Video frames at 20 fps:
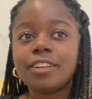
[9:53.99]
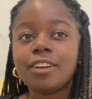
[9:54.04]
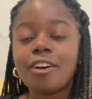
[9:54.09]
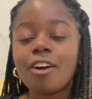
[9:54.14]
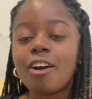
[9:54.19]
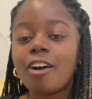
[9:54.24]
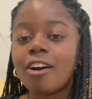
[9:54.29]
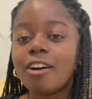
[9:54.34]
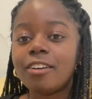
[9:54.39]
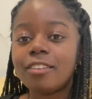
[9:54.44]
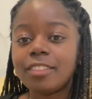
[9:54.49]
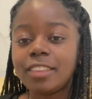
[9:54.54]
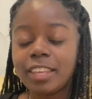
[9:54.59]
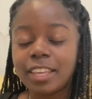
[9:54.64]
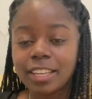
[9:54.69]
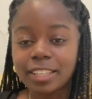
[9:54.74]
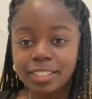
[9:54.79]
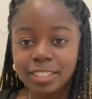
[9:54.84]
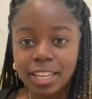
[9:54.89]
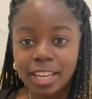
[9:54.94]
all the
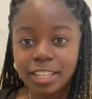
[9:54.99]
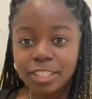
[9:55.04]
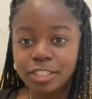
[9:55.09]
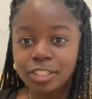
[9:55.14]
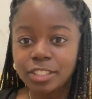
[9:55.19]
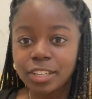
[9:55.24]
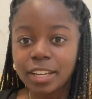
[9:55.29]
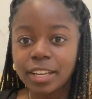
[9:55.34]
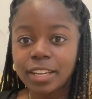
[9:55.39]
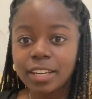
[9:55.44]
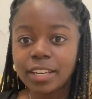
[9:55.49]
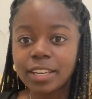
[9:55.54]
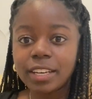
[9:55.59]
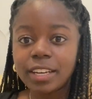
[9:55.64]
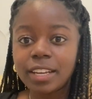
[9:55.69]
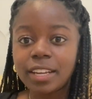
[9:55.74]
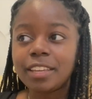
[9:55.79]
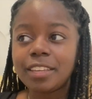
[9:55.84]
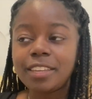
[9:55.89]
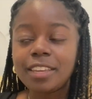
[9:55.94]
attention.
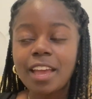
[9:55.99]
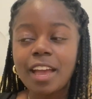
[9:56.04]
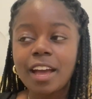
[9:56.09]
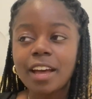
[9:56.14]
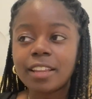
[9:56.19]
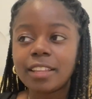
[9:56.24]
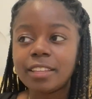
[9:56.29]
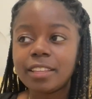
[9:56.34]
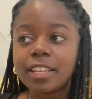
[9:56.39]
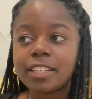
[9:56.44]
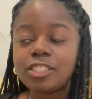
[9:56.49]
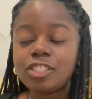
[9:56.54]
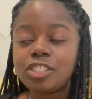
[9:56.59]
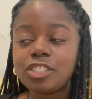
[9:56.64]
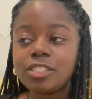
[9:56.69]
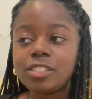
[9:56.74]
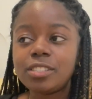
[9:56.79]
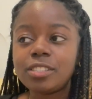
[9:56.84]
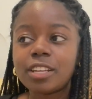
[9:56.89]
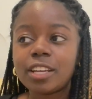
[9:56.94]
Yeah, like that's
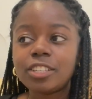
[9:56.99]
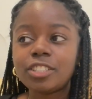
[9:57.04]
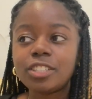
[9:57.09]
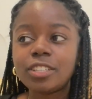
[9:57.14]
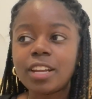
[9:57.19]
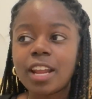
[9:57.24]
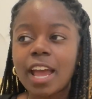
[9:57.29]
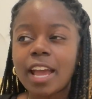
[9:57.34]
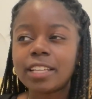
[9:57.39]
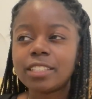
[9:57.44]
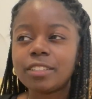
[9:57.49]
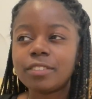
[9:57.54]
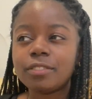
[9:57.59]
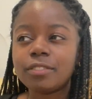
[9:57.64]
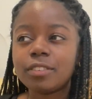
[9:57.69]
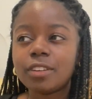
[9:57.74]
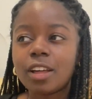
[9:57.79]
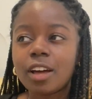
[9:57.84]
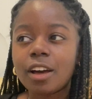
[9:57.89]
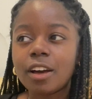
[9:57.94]
just such an act of
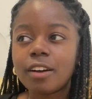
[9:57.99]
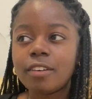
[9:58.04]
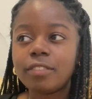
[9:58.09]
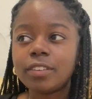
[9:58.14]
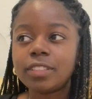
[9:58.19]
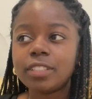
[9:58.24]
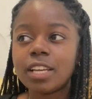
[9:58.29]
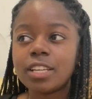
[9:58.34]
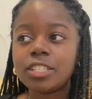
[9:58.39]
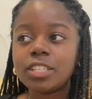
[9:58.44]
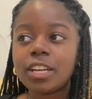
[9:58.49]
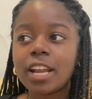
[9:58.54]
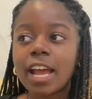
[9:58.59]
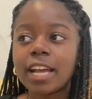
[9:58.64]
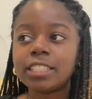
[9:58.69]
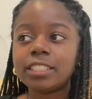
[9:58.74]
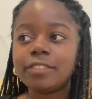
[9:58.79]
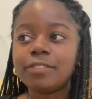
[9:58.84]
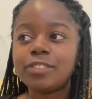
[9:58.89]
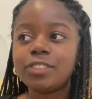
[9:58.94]
love. It's such an
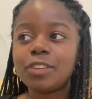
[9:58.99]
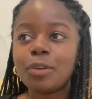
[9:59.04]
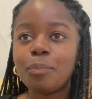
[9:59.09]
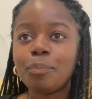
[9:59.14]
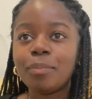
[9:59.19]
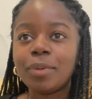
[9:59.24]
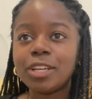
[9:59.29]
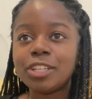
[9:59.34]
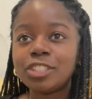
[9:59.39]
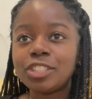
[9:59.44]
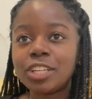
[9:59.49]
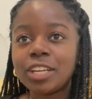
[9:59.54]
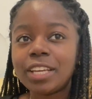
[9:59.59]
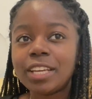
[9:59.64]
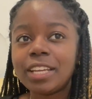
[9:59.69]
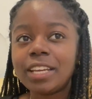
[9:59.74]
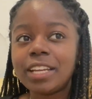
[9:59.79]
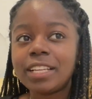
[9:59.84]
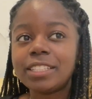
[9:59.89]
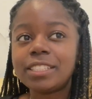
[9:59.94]
act of
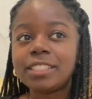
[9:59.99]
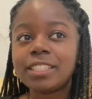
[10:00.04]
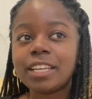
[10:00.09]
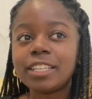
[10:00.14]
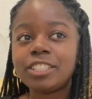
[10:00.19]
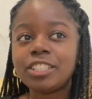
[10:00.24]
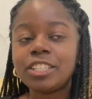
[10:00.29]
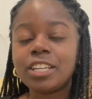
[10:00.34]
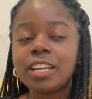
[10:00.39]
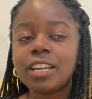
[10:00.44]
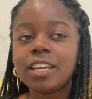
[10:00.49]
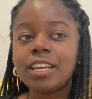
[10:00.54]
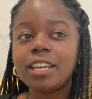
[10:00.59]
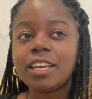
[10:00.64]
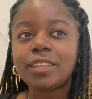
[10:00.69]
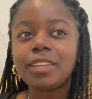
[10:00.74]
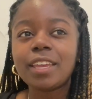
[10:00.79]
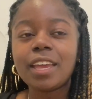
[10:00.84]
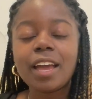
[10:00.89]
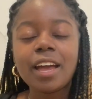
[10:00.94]
submission. It's such
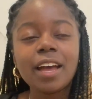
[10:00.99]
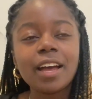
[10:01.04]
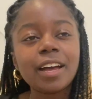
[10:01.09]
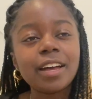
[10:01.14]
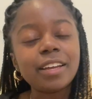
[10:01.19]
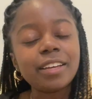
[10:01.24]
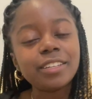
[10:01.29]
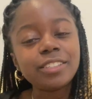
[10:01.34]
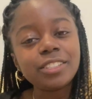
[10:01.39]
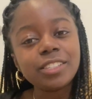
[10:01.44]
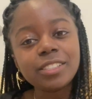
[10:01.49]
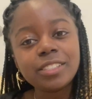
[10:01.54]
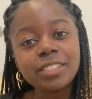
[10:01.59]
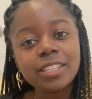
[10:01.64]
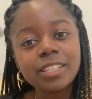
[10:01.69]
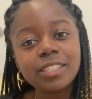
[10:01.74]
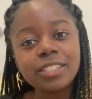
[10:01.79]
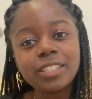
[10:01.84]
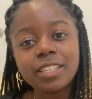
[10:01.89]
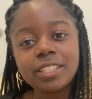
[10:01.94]
yeah, it's just
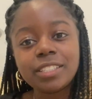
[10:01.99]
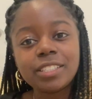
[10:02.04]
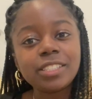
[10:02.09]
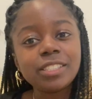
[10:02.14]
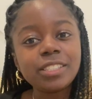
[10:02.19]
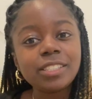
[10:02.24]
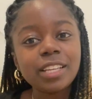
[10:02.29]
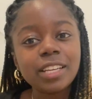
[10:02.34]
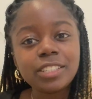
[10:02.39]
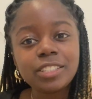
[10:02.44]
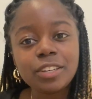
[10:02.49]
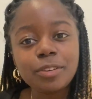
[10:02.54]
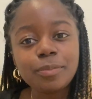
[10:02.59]
such a